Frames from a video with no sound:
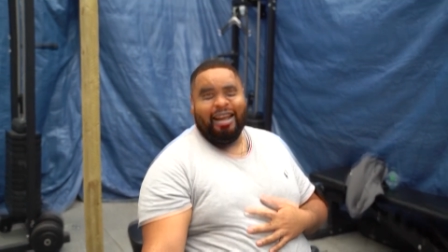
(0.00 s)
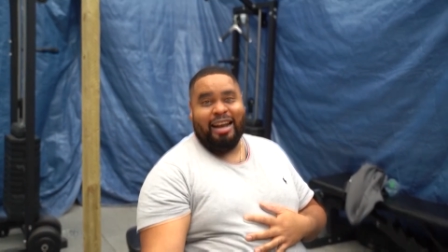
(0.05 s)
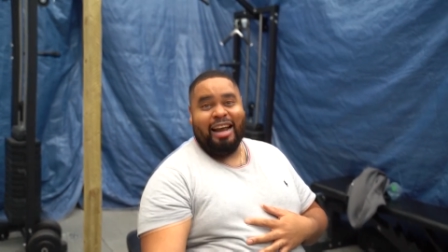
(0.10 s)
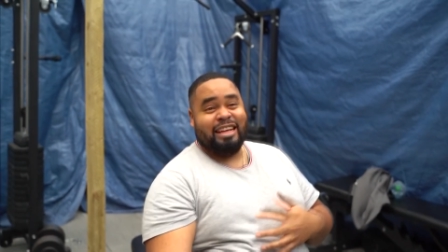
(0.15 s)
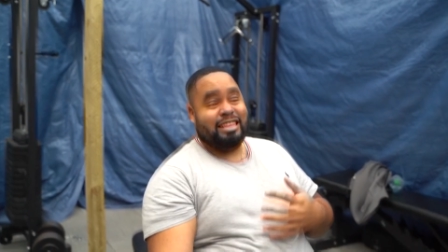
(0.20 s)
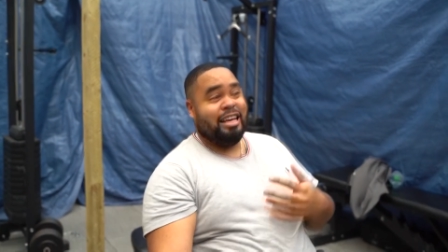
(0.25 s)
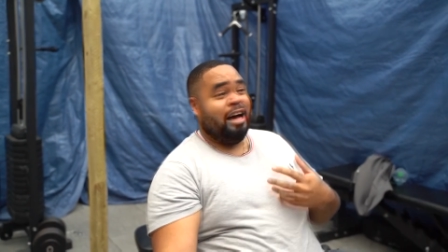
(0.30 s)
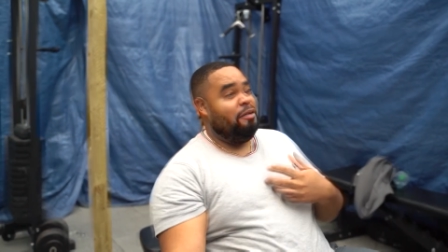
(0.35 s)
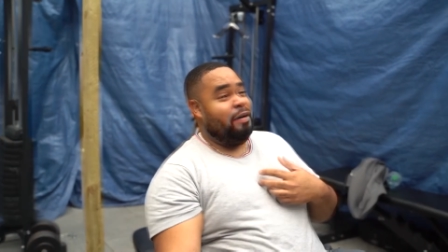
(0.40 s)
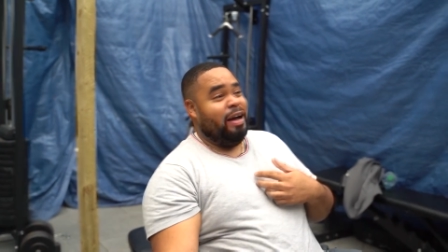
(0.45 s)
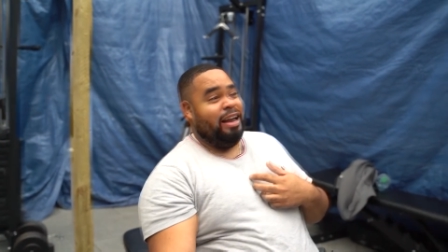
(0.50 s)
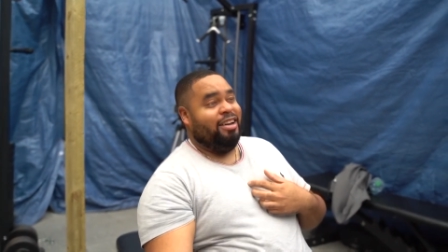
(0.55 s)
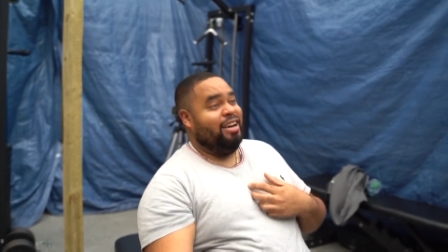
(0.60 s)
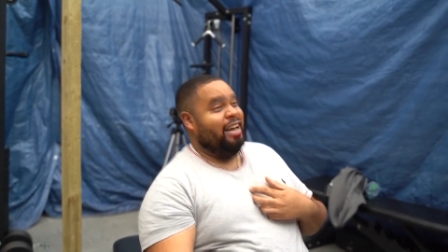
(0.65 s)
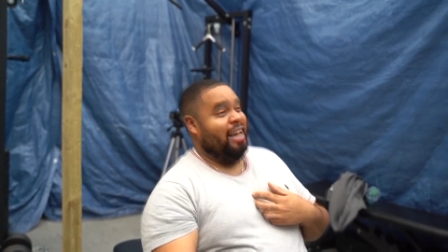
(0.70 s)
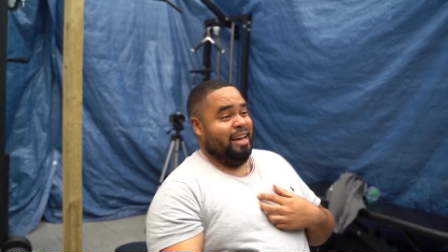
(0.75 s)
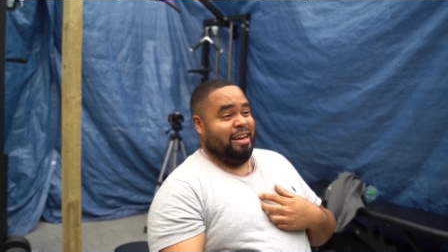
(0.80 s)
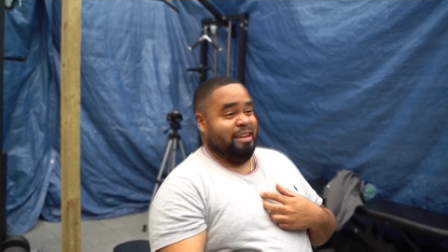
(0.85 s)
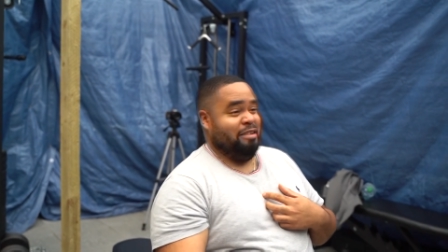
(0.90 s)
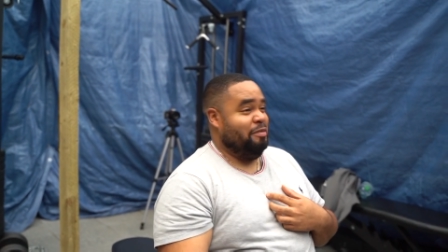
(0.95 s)
That's how I
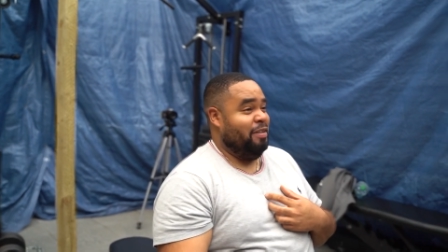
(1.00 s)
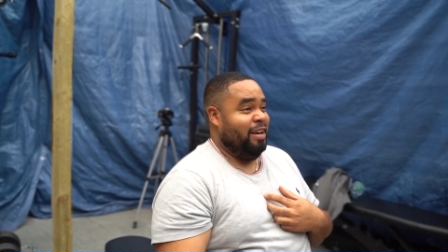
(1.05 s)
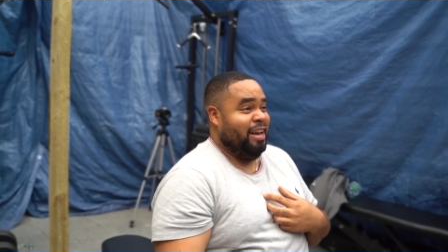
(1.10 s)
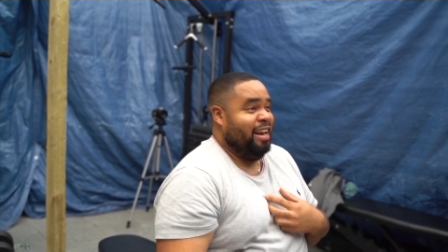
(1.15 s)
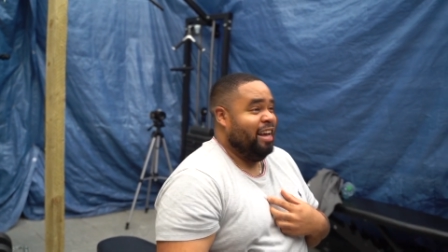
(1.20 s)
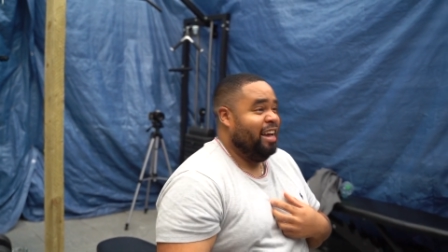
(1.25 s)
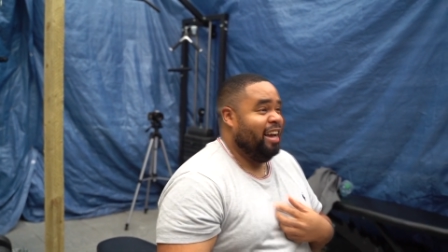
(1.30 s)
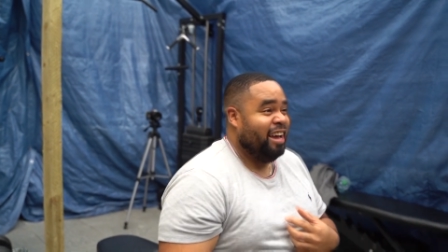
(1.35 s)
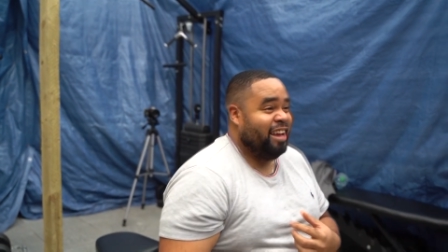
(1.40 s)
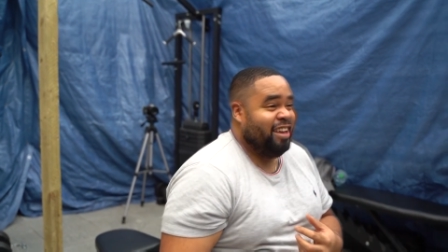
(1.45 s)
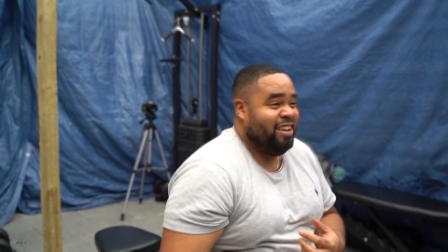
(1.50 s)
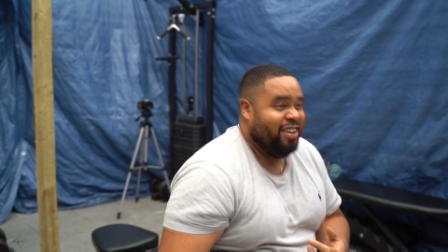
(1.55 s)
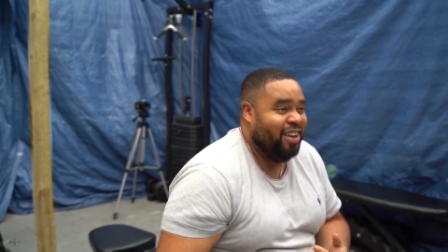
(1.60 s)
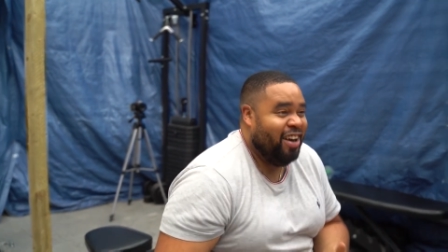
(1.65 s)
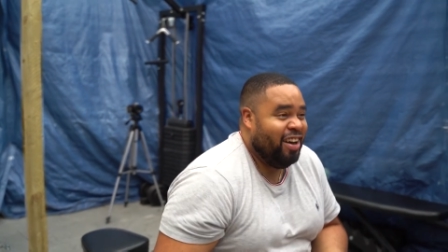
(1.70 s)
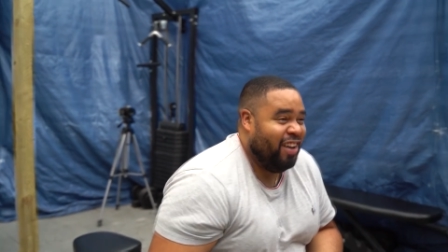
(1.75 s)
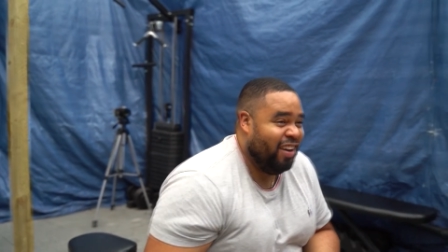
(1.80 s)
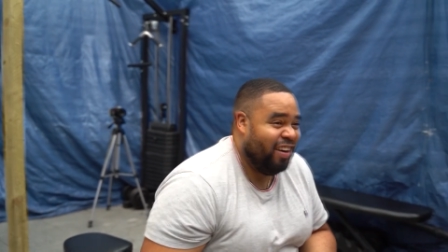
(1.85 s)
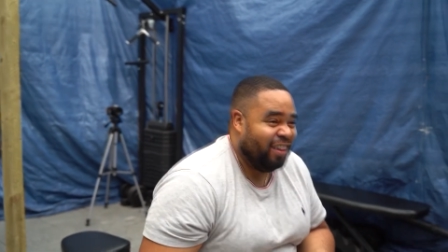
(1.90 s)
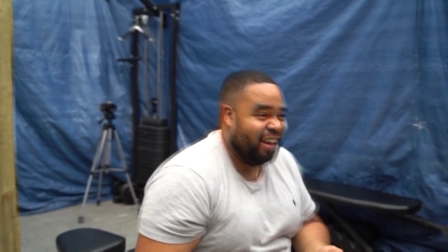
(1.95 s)
look at it, man. You
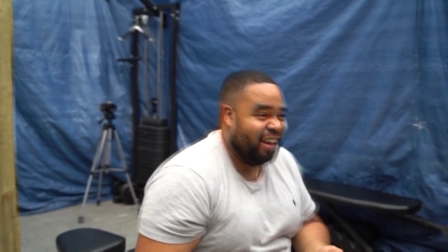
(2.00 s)
know.